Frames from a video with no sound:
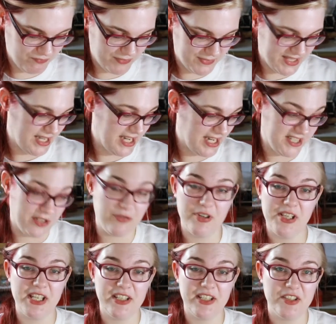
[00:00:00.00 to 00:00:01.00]
It's
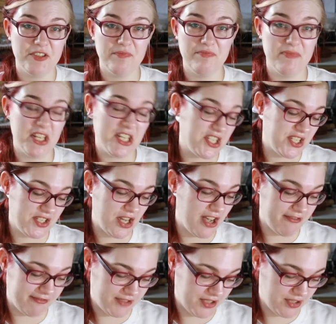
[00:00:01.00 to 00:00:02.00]
acrylic, it's
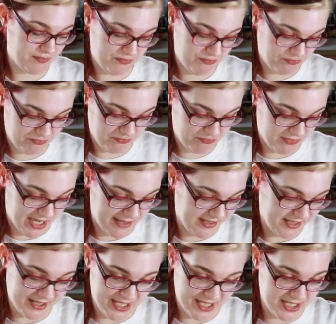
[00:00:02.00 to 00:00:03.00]
soft. I think
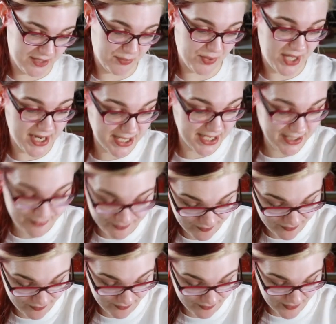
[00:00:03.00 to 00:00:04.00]
the kids will like it.
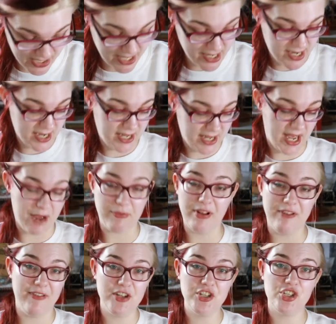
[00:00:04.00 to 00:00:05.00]
I will
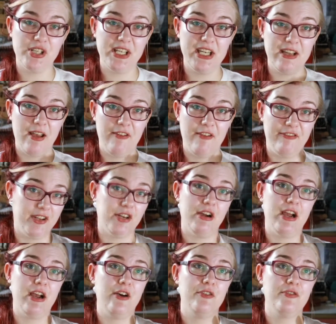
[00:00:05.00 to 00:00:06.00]
eventually figure
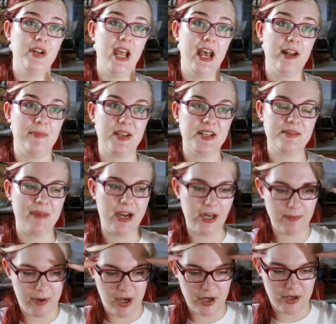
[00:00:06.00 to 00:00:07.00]
out how to make some Harry
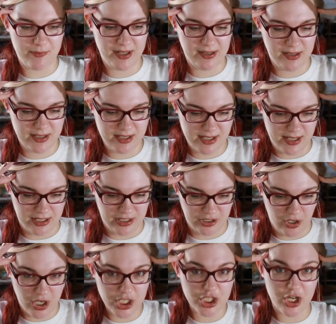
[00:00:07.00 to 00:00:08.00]
Potter mittens that
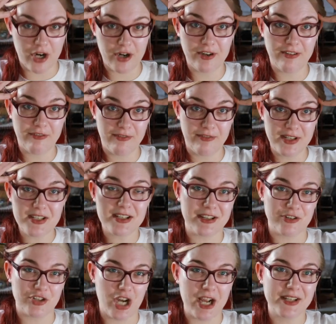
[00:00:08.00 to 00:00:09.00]
gosh darn fit their
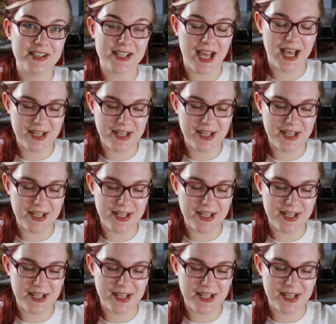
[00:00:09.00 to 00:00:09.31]
child-sized